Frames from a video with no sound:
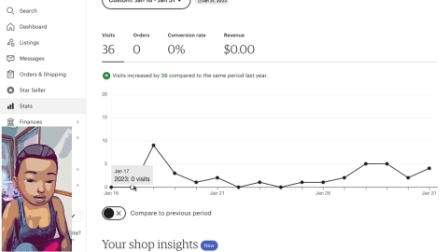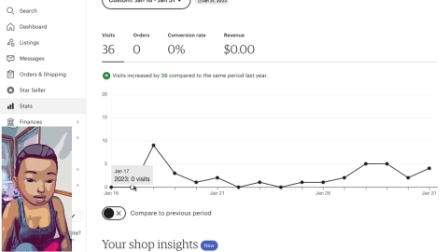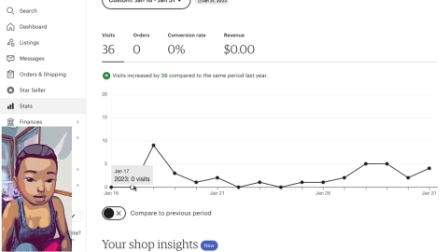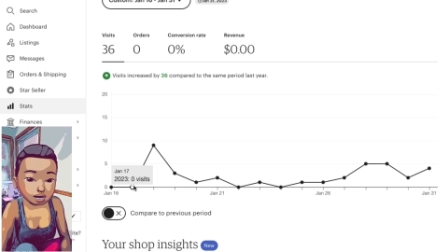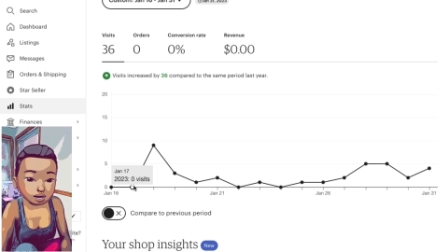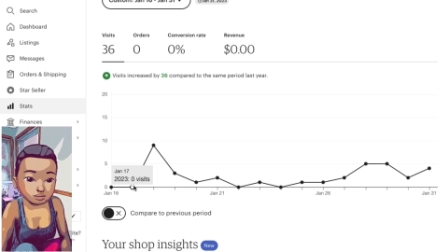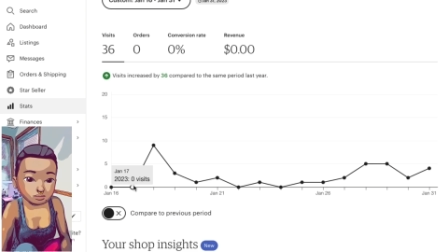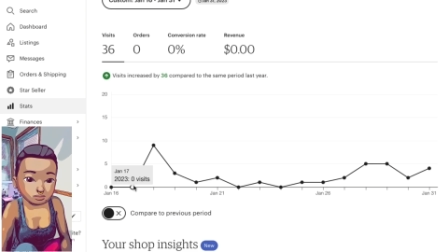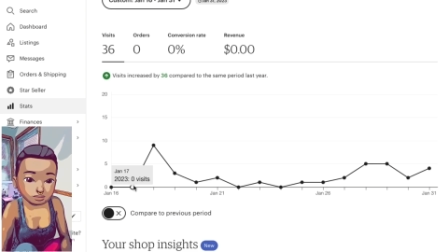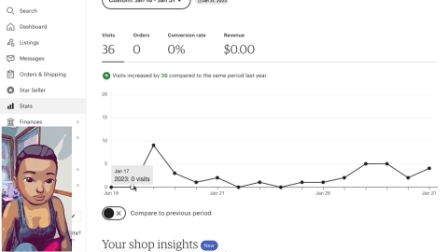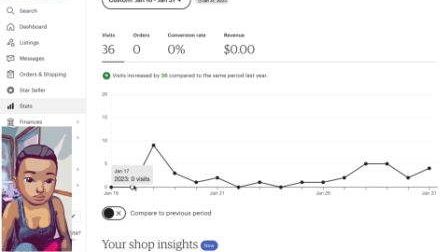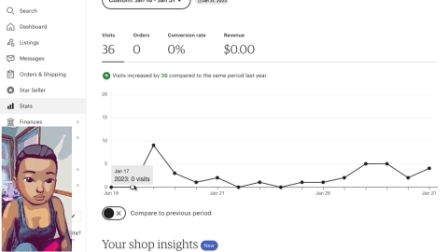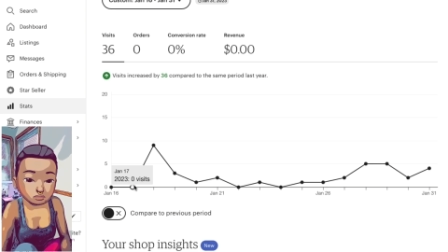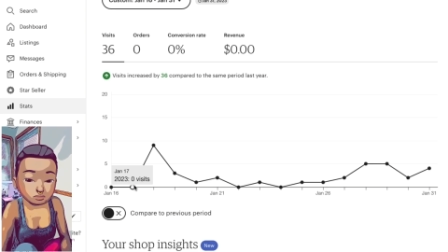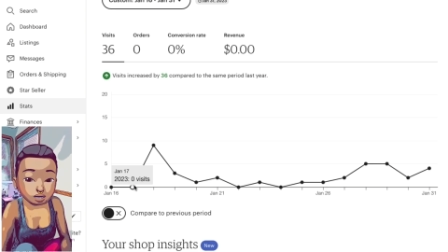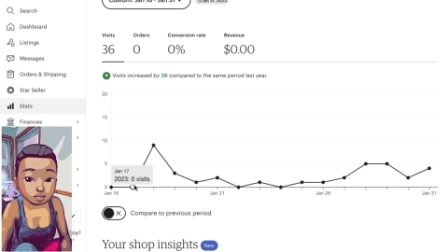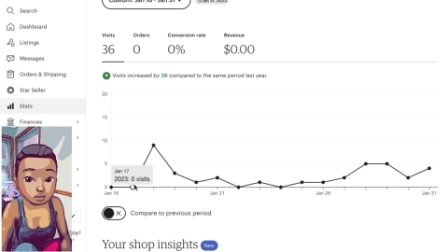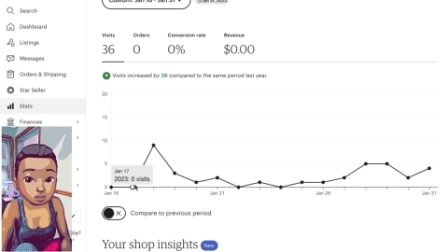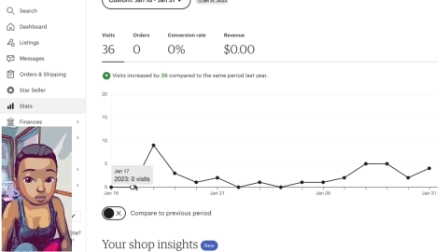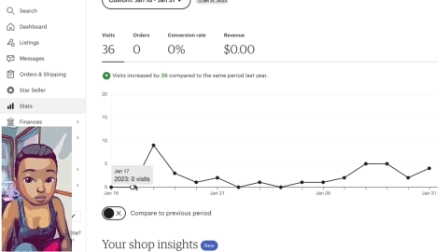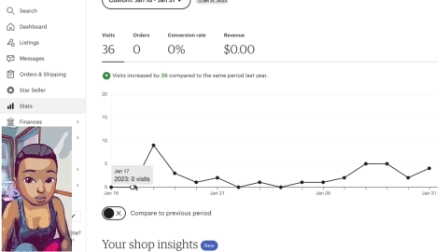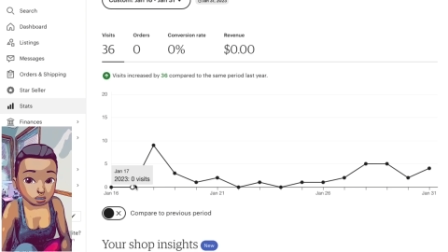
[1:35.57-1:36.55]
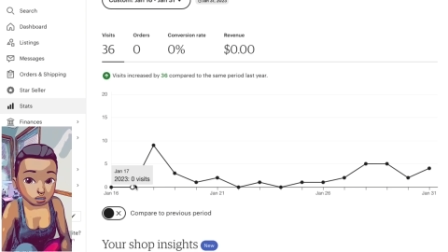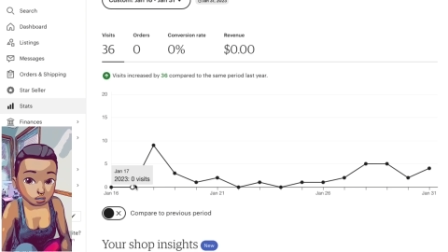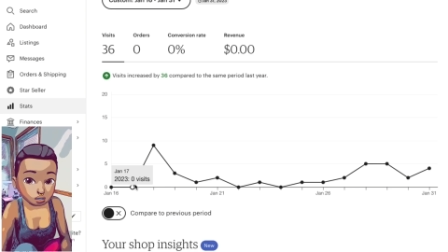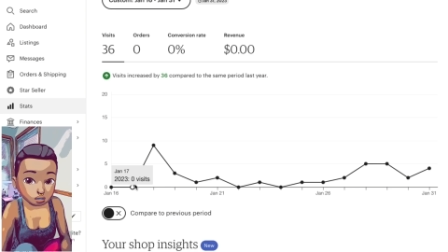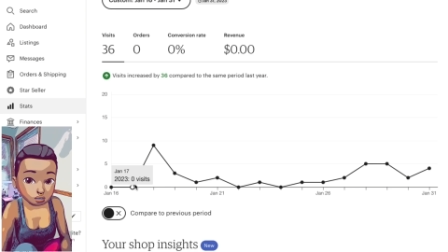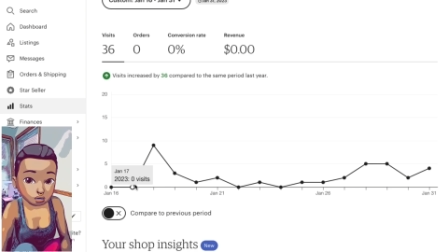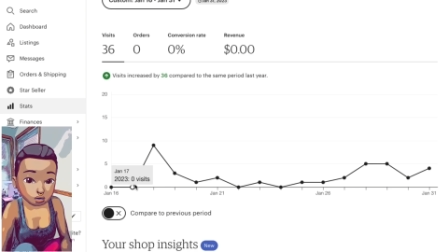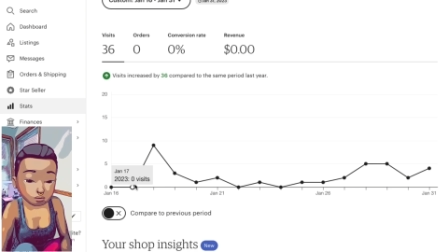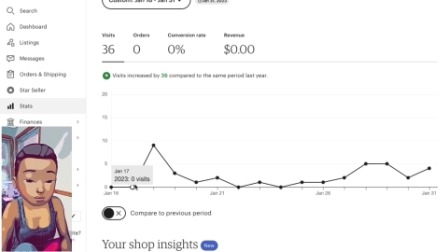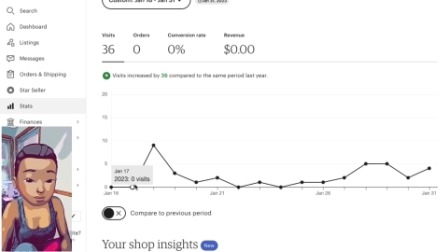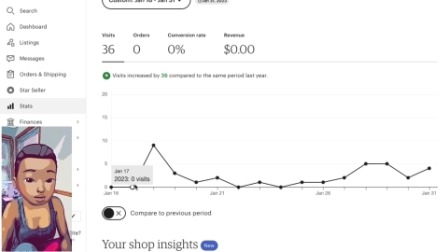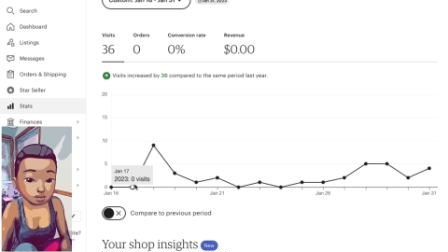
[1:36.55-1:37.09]
And I must have mentioned it
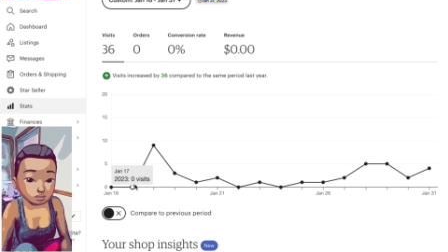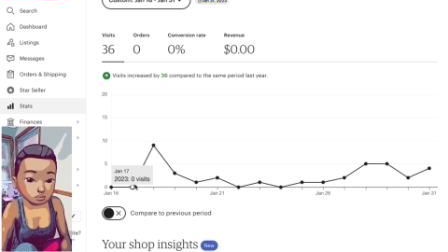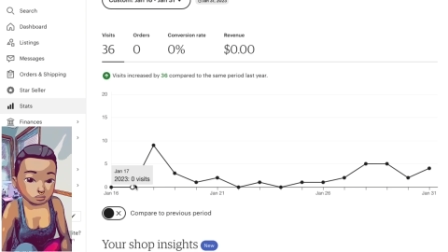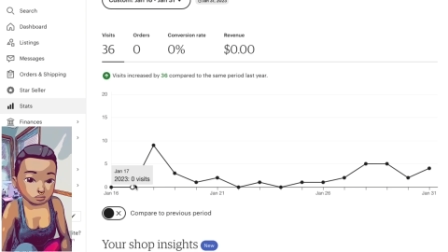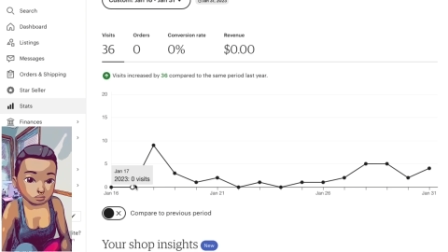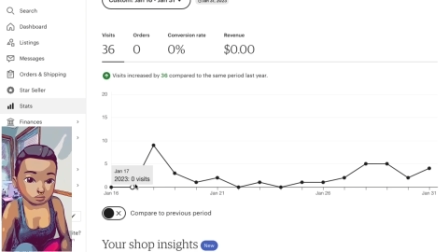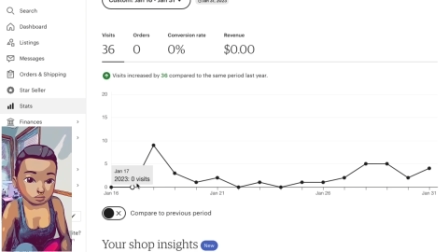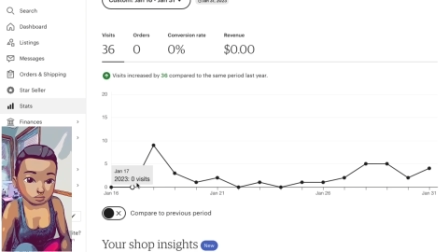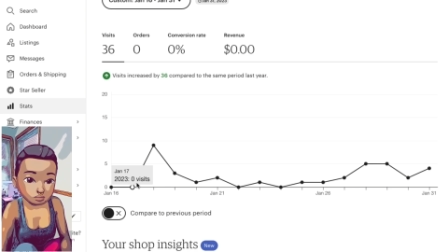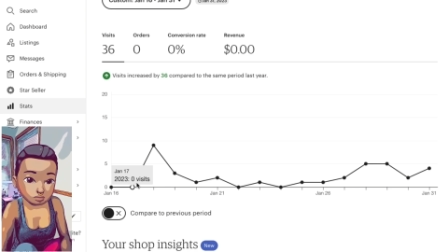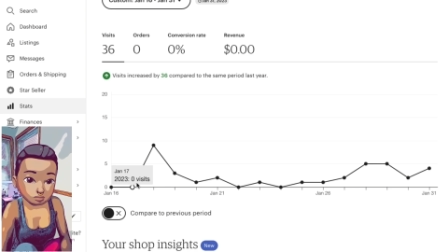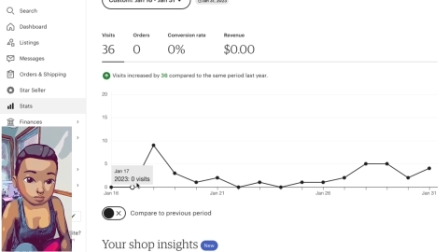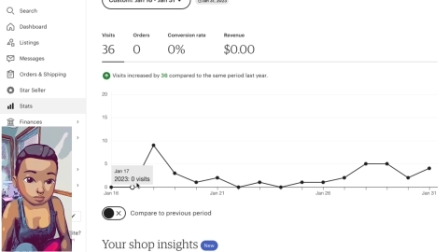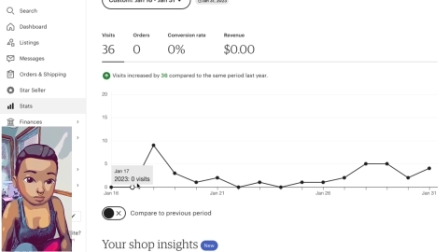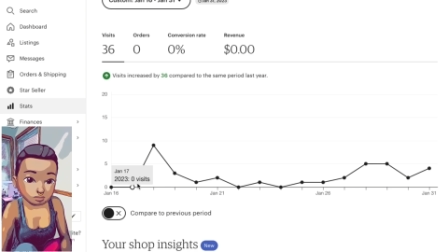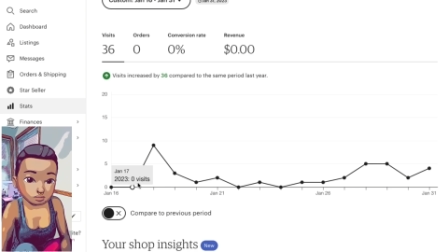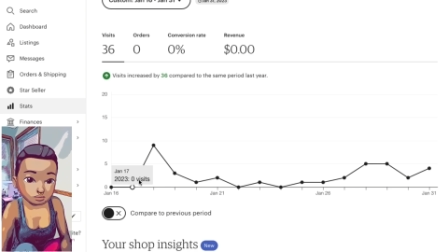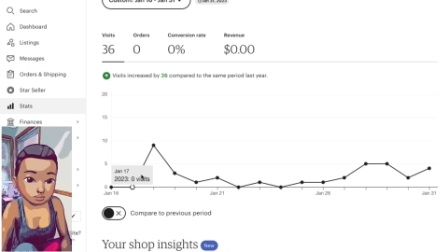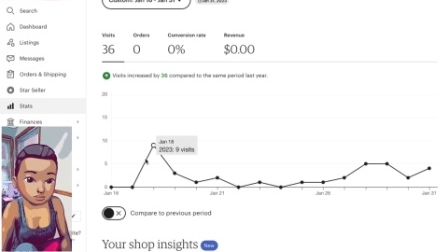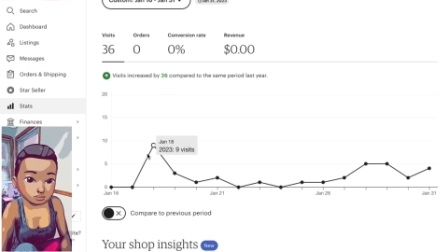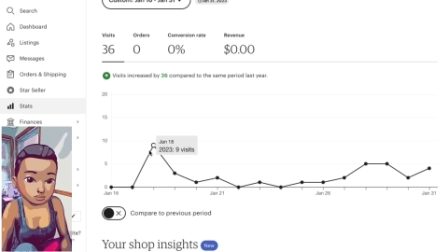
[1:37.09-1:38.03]
on my YouTube